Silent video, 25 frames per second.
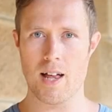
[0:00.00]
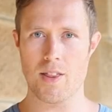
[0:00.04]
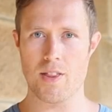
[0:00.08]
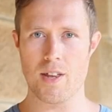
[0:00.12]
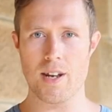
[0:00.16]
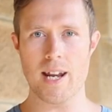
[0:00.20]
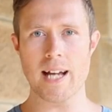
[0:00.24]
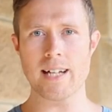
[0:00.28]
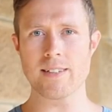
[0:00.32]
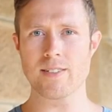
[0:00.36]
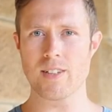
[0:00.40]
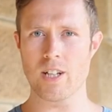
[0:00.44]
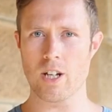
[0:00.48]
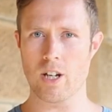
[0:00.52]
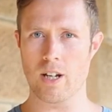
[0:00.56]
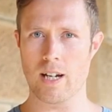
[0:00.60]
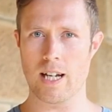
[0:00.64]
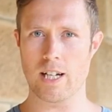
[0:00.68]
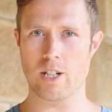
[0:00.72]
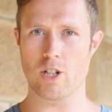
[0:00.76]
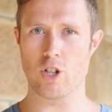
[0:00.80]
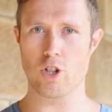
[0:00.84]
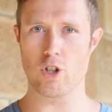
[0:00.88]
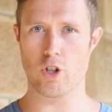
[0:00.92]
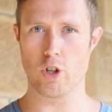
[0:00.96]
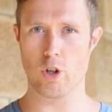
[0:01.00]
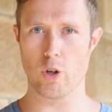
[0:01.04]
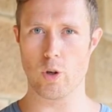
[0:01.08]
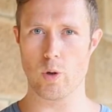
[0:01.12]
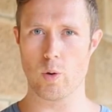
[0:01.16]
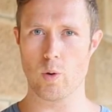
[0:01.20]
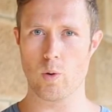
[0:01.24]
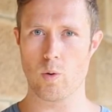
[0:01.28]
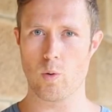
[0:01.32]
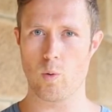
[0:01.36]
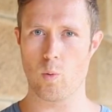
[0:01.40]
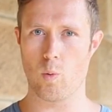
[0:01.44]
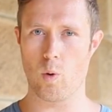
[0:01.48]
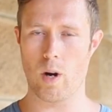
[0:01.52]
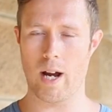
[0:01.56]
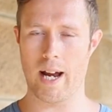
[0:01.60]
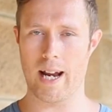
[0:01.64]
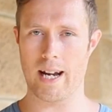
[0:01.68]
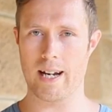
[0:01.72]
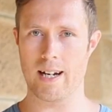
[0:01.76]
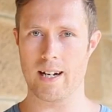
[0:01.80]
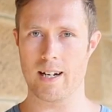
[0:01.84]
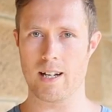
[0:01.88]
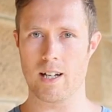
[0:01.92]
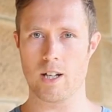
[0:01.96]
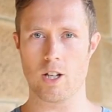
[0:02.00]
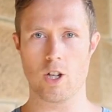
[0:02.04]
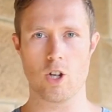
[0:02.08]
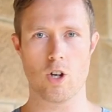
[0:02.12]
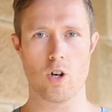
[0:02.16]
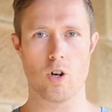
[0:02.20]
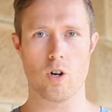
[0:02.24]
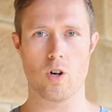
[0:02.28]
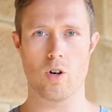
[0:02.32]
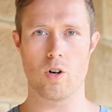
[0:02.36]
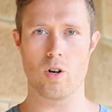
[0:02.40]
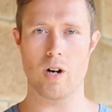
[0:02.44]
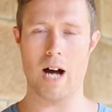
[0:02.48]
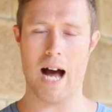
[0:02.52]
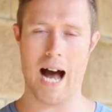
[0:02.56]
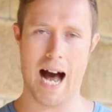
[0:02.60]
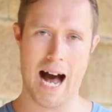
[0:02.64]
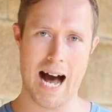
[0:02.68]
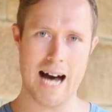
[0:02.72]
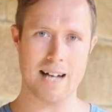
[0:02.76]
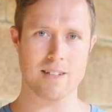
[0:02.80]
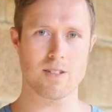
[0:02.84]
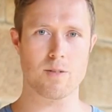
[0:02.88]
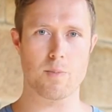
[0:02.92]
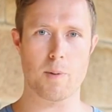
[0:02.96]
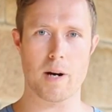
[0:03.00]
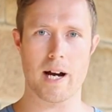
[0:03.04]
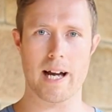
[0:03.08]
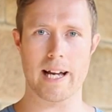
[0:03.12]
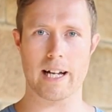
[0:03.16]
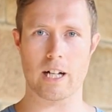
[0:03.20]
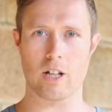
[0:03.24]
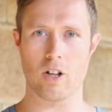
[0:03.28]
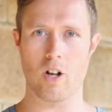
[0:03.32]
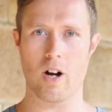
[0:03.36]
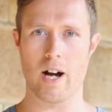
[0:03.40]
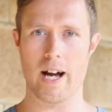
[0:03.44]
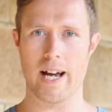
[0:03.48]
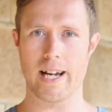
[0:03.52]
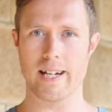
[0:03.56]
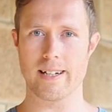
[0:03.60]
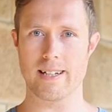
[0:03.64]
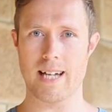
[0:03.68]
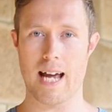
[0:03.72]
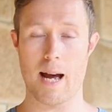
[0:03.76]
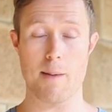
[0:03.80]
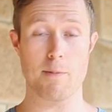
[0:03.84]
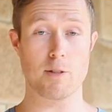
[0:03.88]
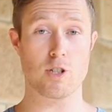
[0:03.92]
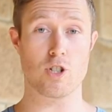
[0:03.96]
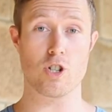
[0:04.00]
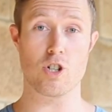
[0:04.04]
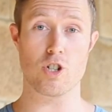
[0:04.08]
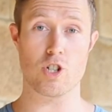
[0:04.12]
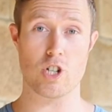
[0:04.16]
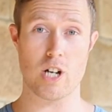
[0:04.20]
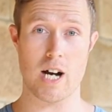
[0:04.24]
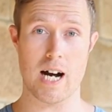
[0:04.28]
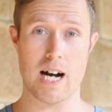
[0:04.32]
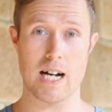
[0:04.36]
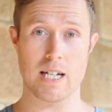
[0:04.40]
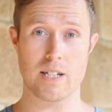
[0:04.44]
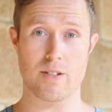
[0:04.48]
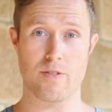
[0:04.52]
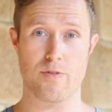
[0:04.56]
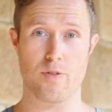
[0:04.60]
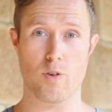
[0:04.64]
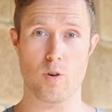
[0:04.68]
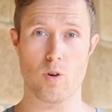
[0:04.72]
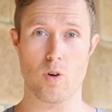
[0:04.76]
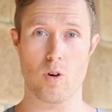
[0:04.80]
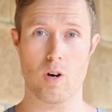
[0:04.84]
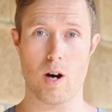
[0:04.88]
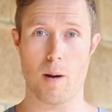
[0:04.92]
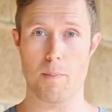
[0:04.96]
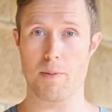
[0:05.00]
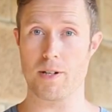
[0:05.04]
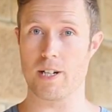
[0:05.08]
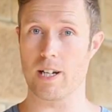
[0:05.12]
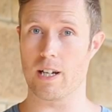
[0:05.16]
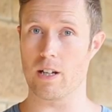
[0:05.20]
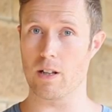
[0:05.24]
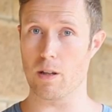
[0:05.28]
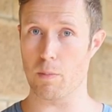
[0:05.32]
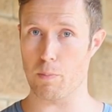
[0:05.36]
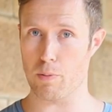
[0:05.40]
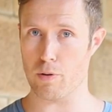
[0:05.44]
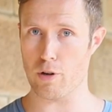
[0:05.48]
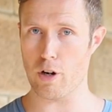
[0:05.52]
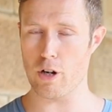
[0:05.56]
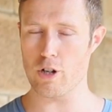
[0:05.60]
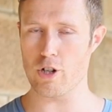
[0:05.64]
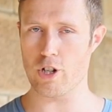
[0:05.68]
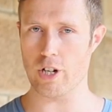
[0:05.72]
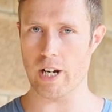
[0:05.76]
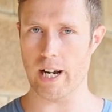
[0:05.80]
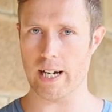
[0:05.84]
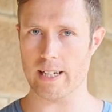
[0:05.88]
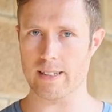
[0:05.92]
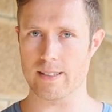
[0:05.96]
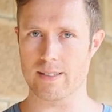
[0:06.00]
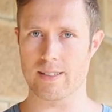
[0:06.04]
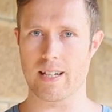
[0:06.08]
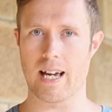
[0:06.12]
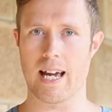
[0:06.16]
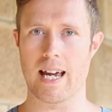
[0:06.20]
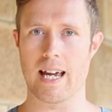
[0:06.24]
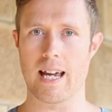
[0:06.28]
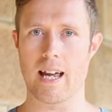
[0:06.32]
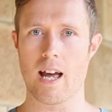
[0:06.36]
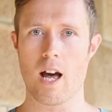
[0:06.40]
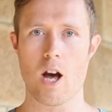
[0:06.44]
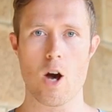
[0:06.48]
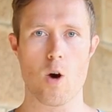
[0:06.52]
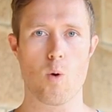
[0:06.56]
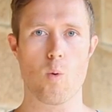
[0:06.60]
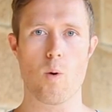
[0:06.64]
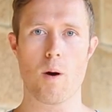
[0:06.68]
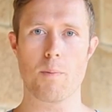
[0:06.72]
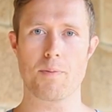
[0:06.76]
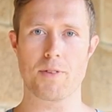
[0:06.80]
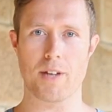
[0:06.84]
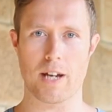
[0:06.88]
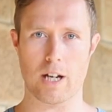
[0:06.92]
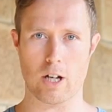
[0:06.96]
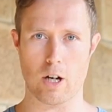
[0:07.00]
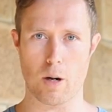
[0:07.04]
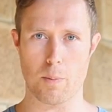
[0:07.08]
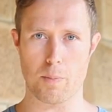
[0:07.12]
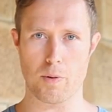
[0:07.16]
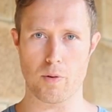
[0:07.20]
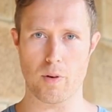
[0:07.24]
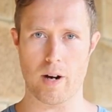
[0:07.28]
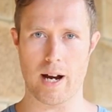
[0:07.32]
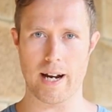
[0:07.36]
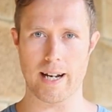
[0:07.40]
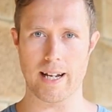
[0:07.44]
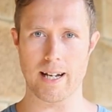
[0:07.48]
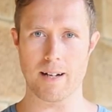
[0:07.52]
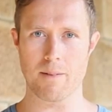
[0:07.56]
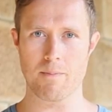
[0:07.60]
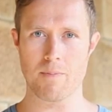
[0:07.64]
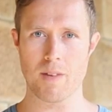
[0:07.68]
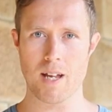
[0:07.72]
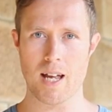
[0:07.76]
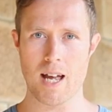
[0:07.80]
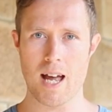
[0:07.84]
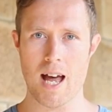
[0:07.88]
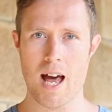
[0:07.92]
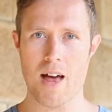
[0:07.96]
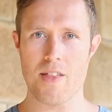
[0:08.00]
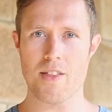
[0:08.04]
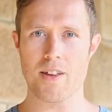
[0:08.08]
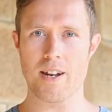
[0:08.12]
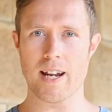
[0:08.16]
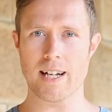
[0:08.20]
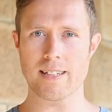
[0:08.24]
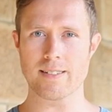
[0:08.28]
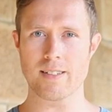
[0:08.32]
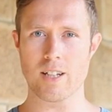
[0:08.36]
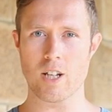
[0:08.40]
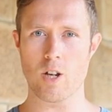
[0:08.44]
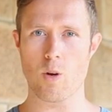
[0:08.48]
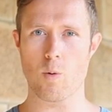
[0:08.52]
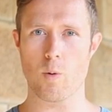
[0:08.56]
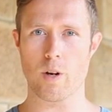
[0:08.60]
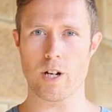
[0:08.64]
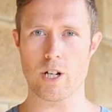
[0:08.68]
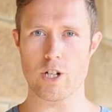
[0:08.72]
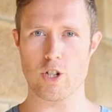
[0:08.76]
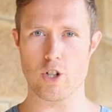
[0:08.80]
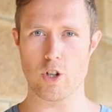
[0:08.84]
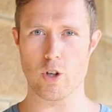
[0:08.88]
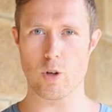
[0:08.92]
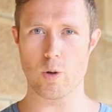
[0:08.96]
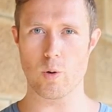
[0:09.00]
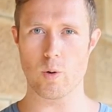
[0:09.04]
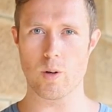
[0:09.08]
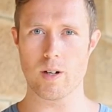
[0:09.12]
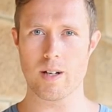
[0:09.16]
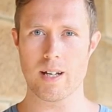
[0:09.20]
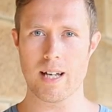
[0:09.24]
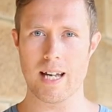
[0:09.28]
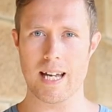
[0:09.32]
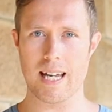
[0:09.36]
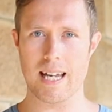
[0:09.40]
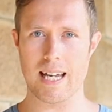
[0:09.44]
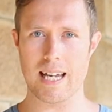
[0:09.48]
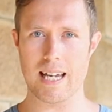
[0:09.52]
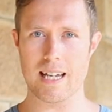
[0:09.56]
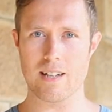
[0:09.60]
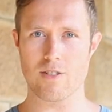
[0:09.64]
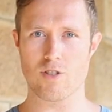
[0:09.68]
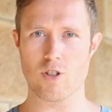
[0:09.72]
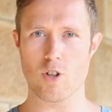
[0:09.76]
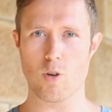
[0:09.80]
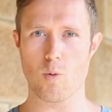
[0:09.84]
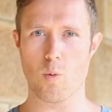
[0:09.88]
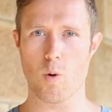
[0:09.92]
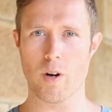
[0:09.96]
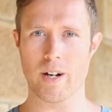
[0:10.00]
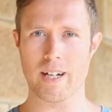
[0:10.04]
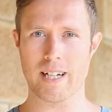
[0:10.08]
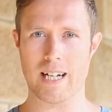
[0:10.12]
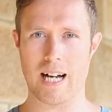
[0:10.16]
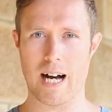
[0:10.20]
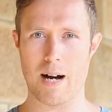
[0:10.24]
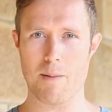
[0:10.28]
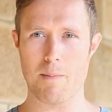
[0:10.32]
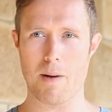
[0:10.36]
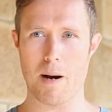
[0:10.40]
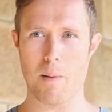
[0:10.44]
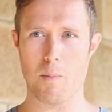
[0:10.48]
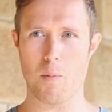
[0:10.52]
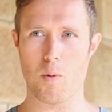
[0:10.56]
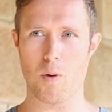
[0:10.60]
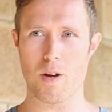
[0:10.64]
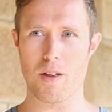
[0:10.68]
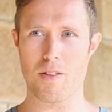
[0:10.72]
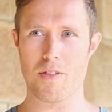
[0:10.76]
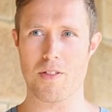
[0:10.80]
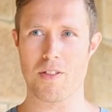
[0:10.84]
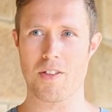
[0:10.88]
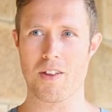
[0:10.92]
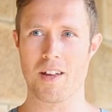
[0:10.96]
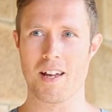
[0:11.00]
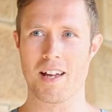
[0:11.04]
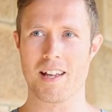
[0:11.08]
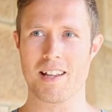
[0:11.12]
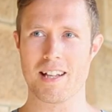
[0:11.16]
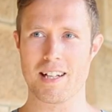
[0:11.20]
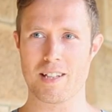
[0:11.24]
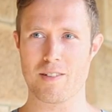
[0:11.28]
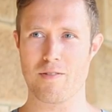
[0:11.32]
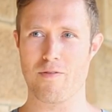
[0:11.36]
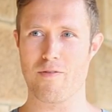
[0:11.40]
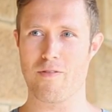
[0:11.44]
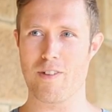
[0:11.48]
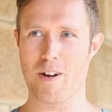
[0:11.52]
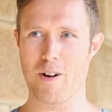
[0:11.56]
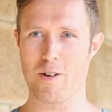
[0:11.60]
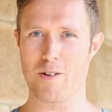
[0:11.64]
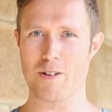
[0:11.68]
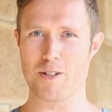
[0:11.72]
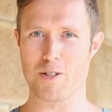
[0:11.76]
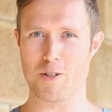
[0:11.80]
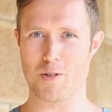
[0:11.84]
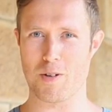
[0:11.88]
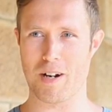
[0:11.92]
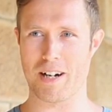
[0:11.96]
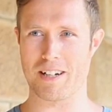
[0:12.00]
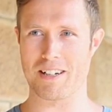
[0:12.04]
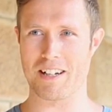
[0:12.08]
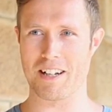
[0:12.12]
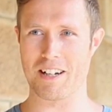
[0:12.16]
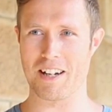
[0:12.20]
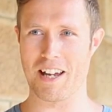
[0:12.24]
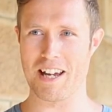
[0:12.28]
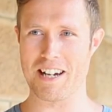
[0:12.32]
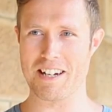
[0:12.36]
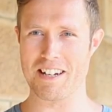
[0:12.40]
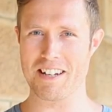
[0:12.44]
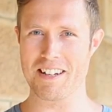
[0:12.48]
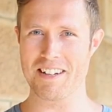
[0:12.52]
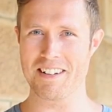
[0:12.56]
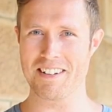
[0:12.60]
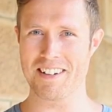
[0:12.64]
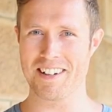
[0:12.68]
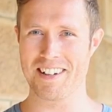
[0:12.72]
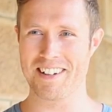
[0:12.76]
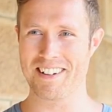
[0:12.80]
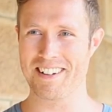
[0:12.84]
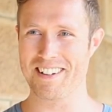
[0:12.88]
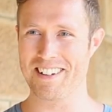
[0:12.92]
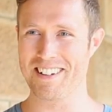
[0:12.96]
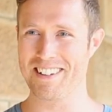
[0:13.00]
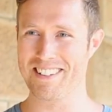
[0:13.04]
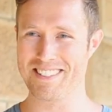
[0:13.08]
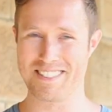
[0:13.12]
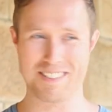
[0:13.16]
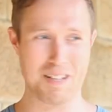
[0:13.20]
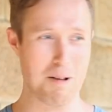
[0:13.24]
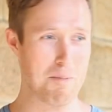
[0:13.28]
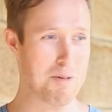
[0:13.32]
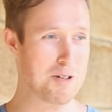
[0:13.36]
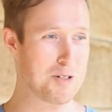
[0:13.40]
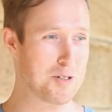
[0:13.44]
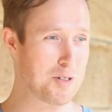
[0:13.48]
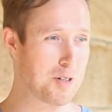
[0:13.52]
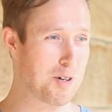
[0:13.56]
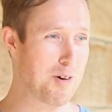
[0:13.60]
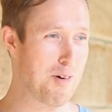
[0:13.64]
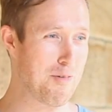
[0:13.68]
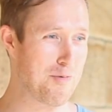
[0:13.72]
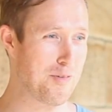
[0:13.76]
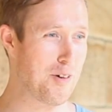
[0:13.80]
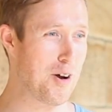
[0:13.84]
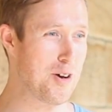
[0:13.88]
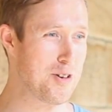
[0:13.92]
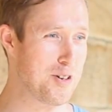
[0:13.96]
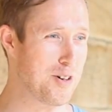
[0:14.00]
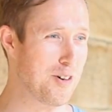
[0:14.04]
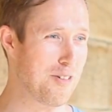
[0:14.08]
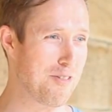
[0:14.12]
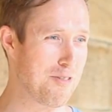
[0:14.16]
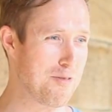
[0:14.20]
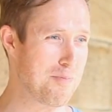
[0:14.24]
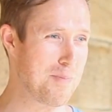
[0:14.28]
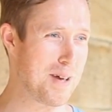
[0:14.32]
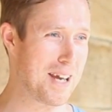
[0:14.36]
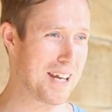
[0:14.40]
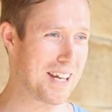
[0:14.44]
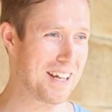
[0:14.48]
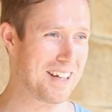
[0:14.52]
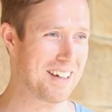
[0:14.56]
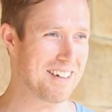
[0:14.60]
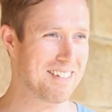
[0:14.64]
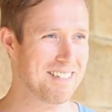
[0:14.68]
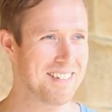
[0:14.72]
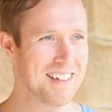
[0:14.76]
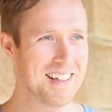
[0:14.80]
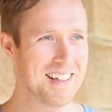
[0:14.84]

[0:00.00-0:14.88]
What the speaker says: The next thing you need to do when you're asked by a client how much you charge for a particular project, say website copywriting, the next thing you want to do is you want to come up with, that's very distracting, lady. Someone took a photo of me.